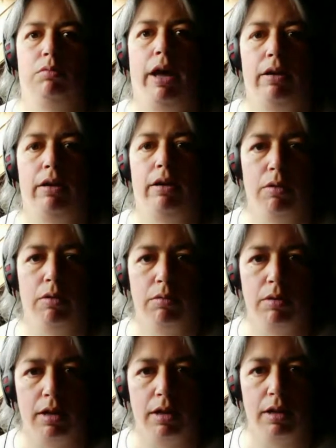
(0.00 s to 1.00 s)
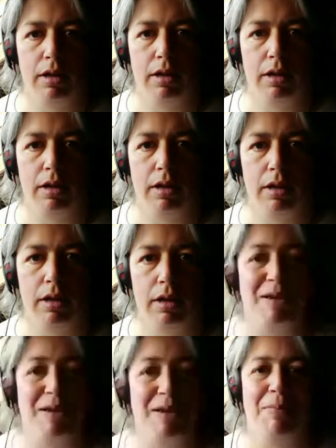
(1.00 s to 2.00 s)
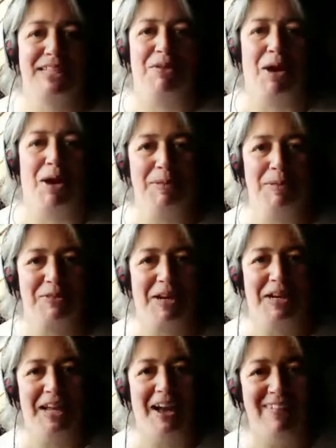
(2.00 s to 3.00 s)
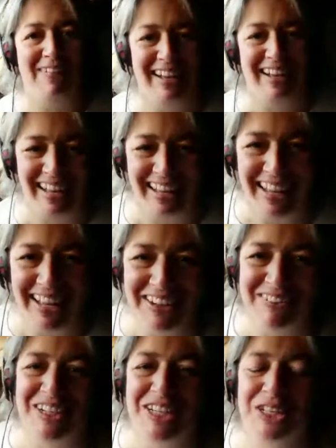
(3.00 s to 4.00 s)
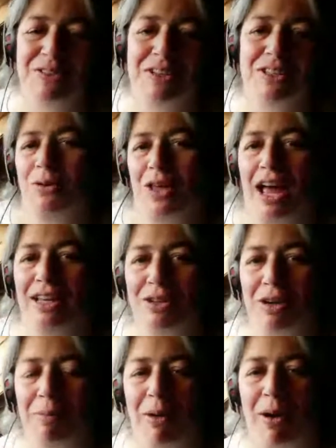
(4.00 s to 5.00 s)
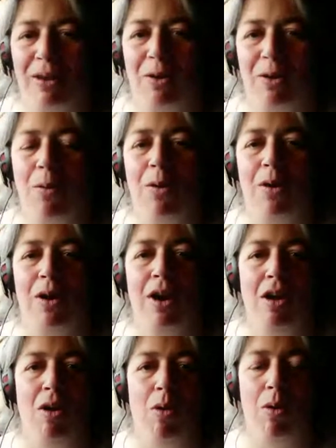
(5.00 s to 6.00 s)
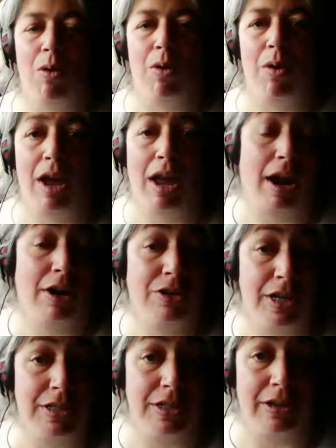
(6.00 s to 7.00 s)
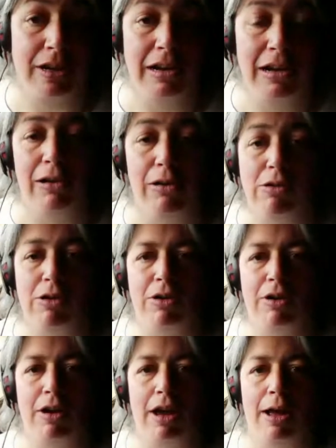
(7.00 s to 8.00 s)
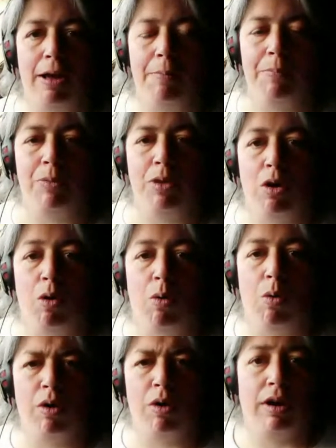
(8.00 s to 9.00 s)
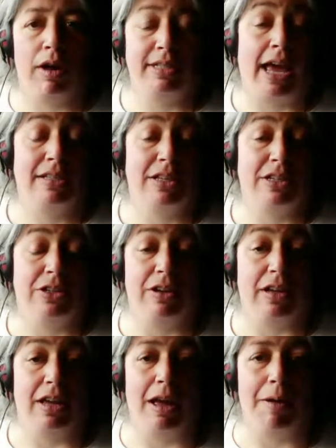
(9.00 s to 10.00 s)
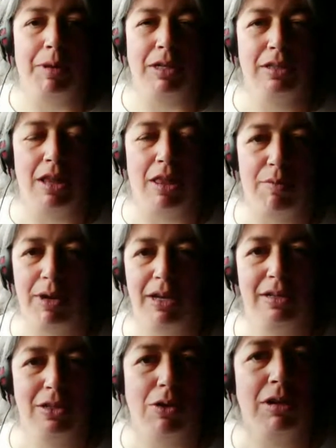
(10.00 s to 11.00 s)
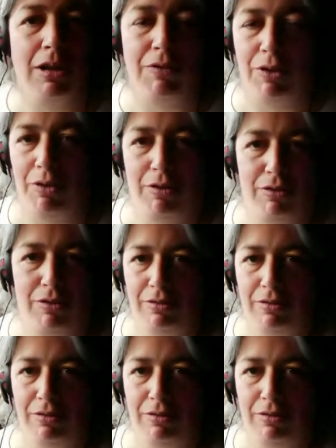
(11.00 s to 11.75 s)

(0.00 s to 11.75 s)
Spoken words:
don't know. I'm thinking Baskin Robbins right now, which is so the ice cream parlor, or a hairdresser, or a tax attorney. I mean, three totally different